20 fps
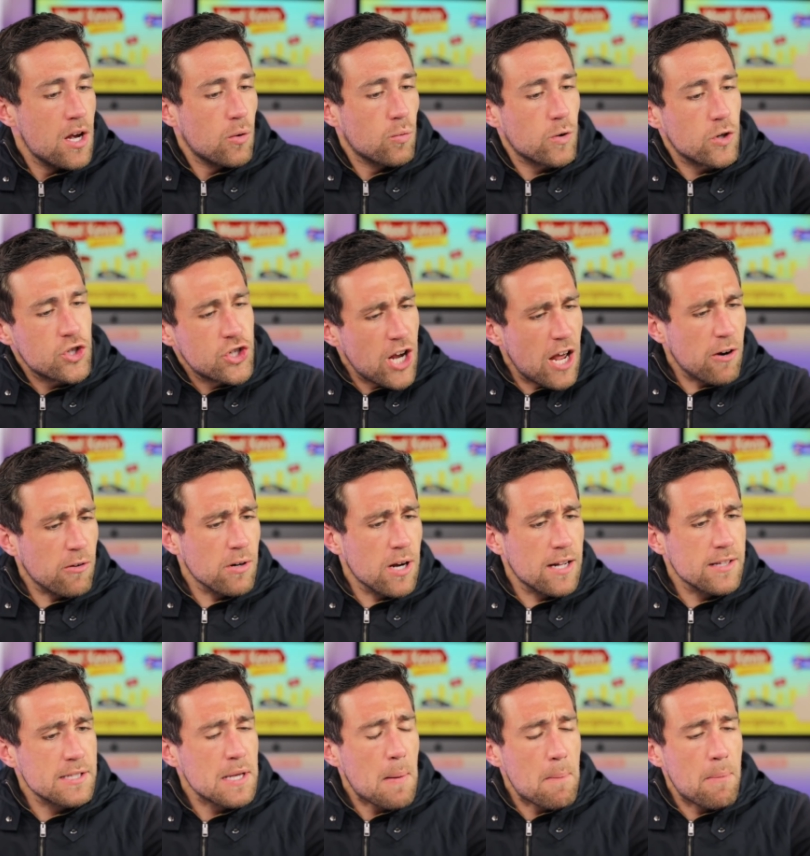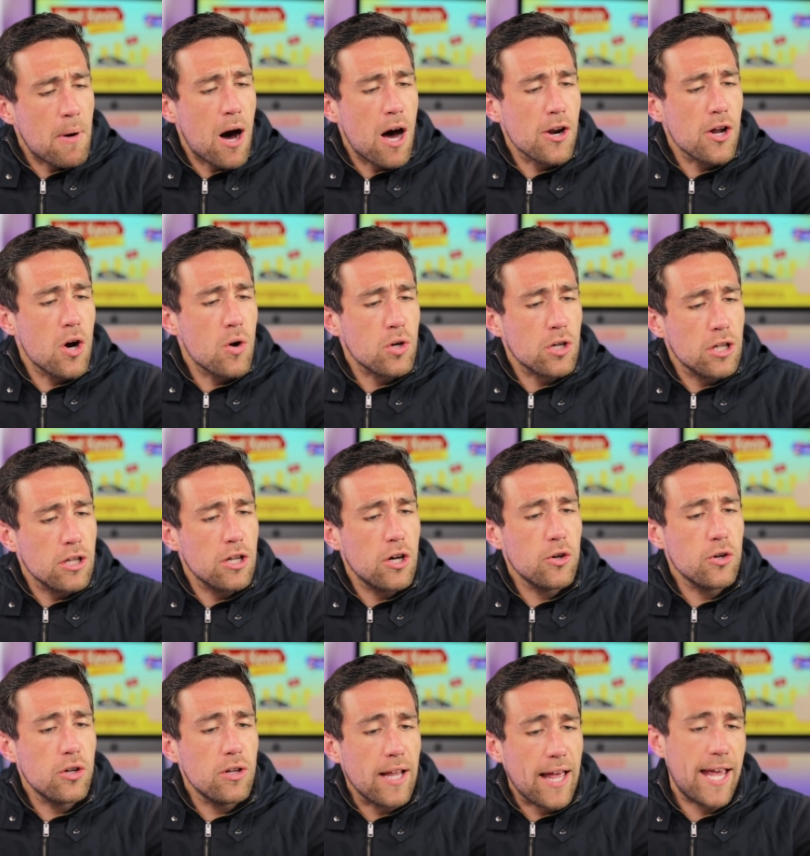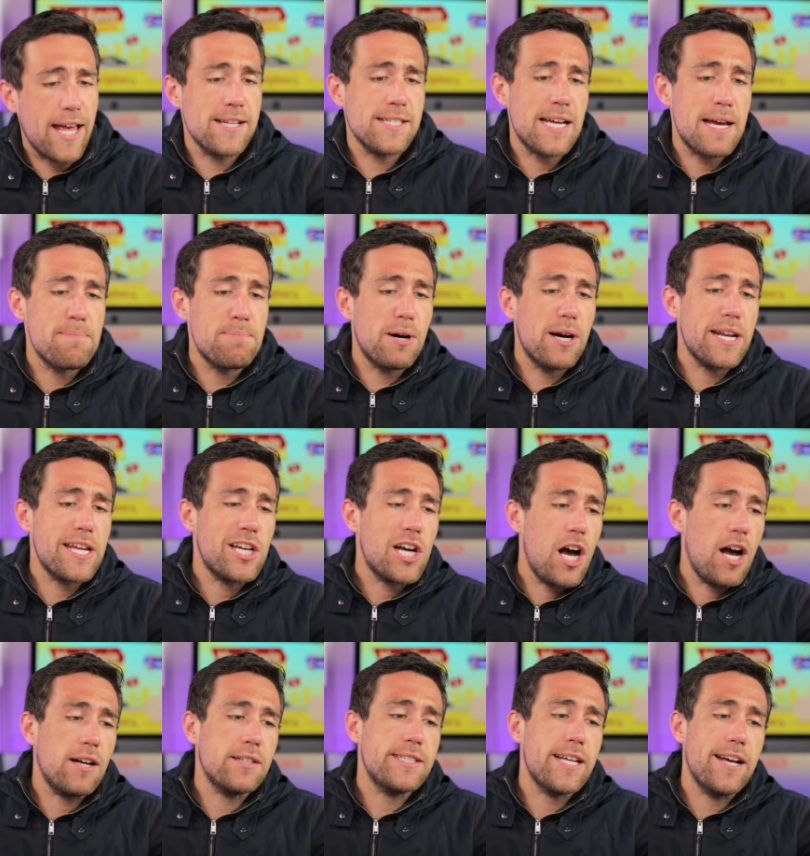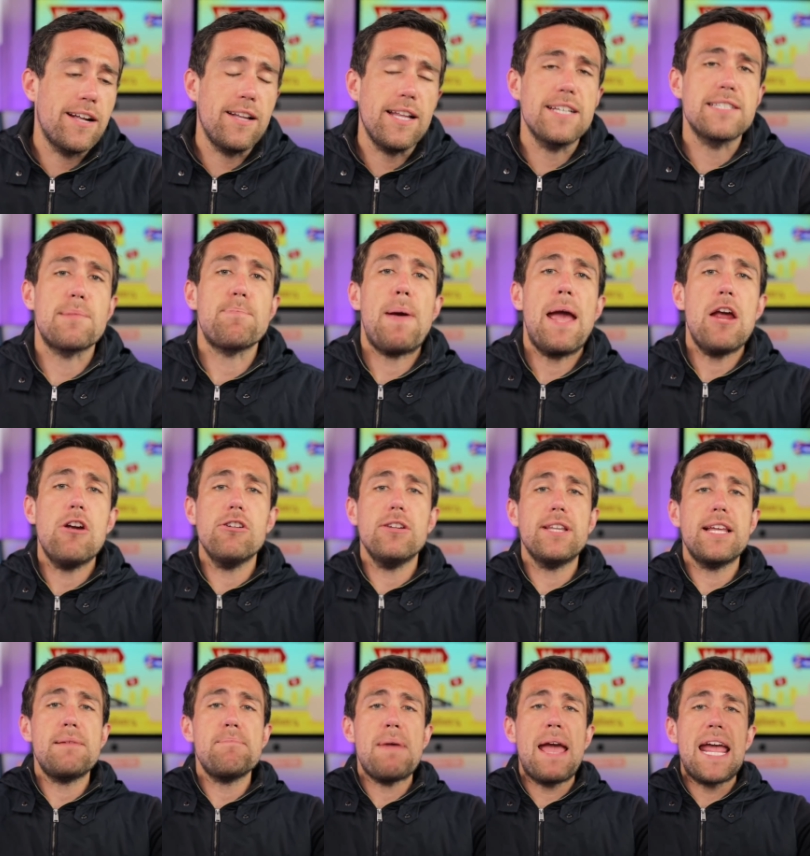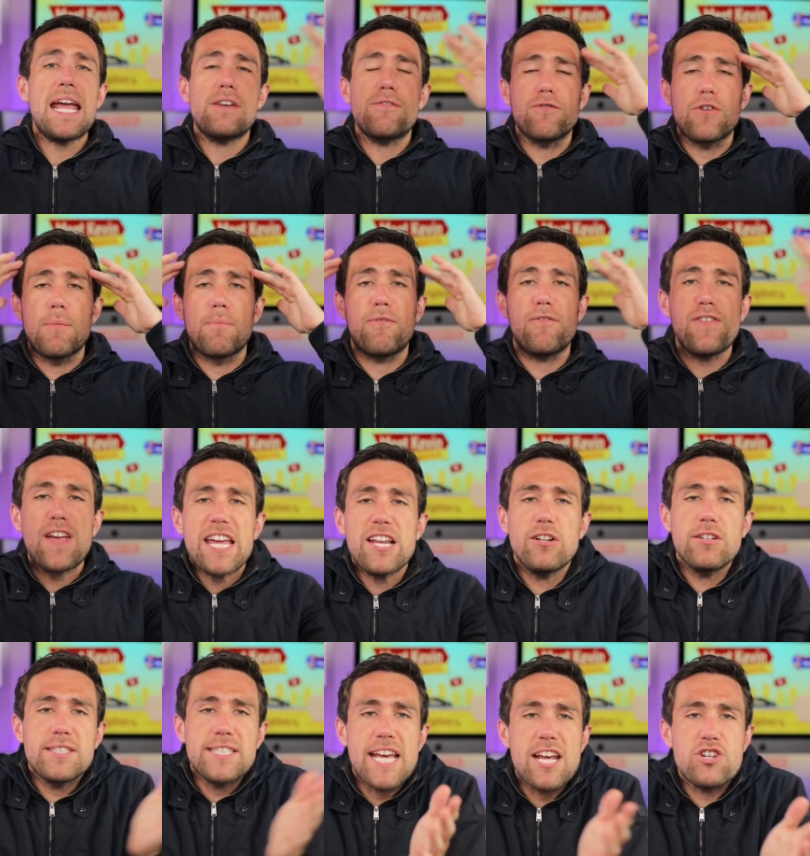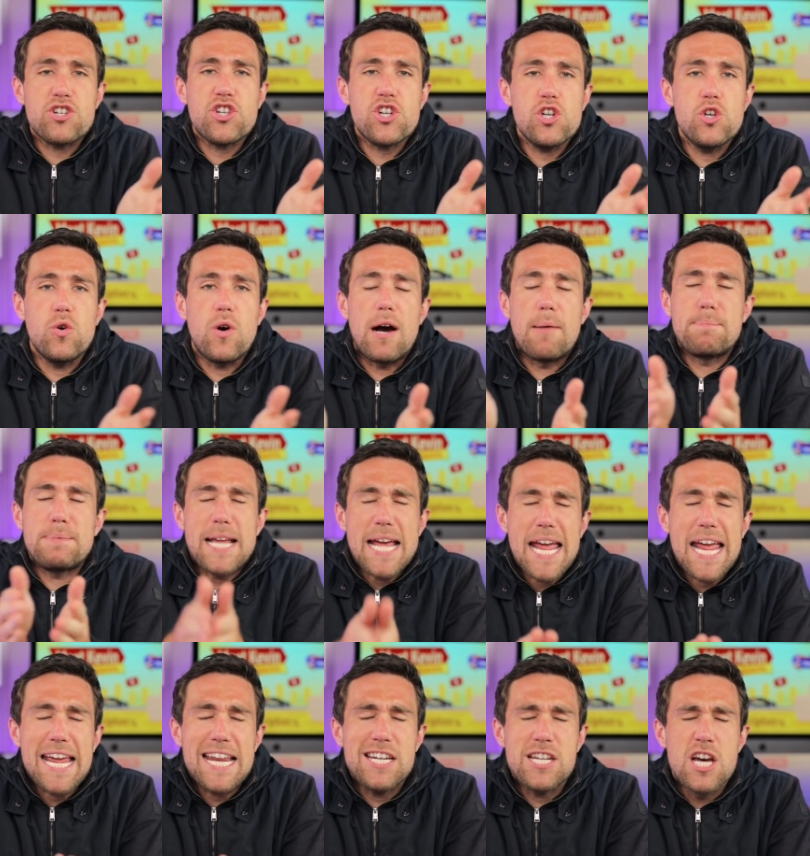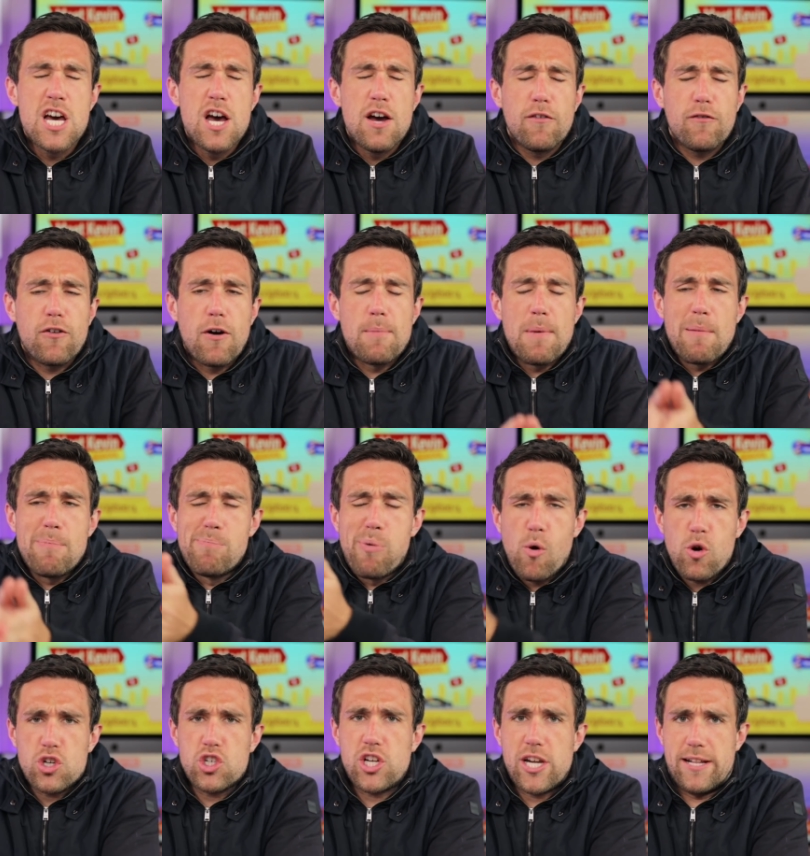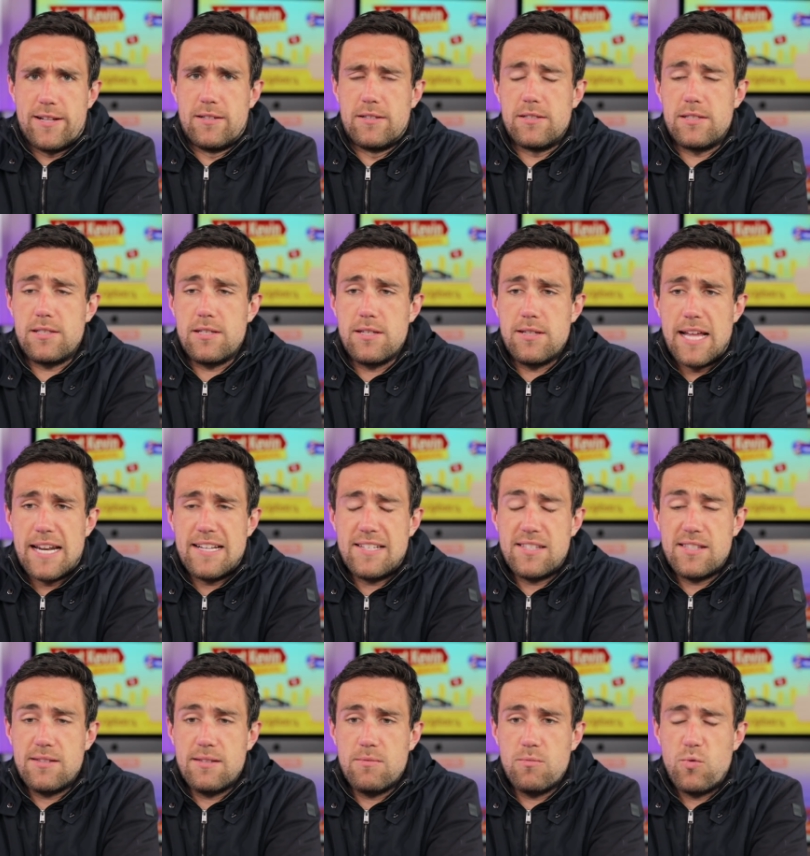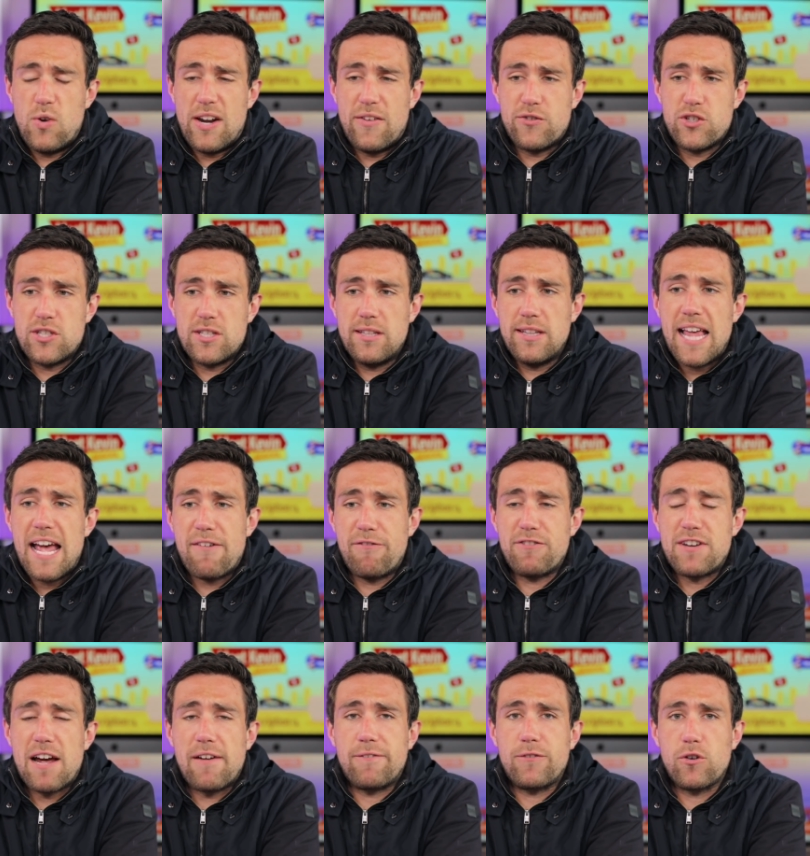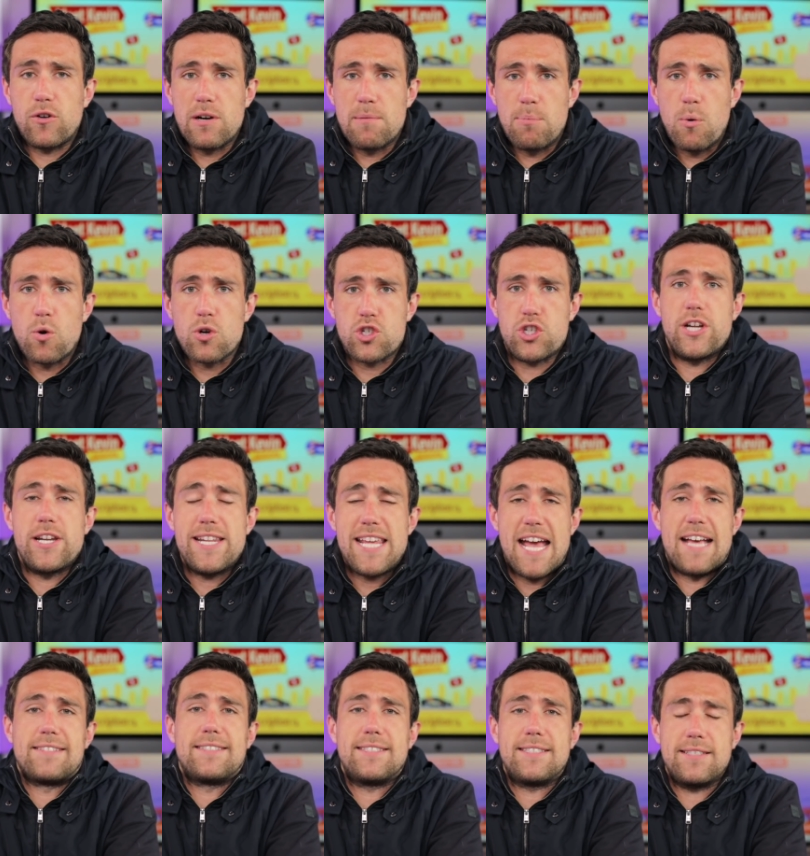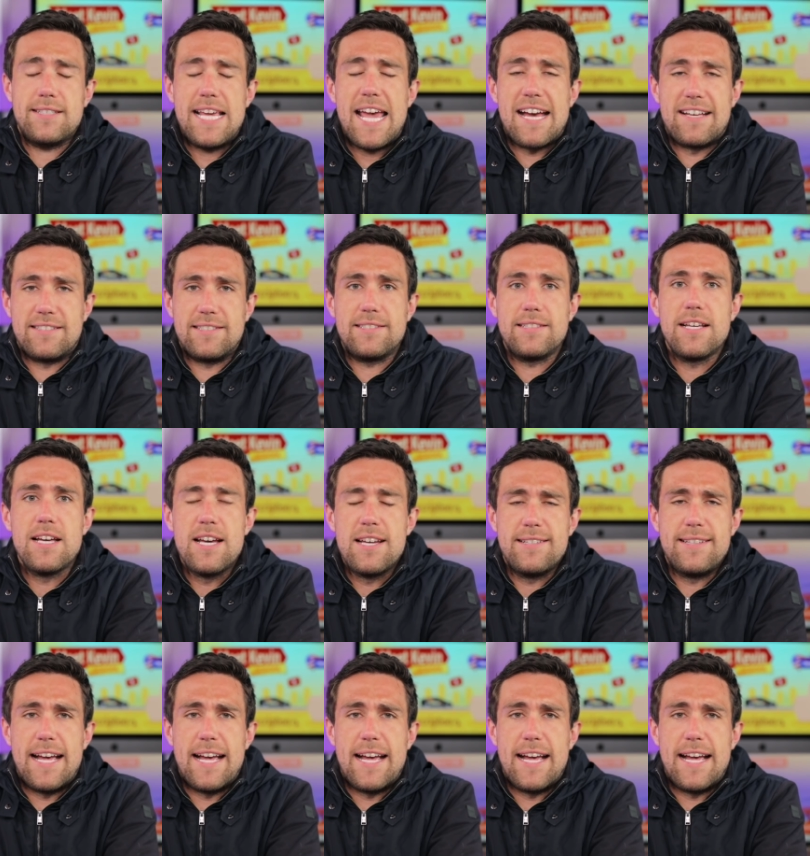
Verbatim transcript: Regeneron's monoclonal antibody cocktail is apparently made from fetal tissue obtained from abortions. That is, whatever's left after an abortion. Yes, yes.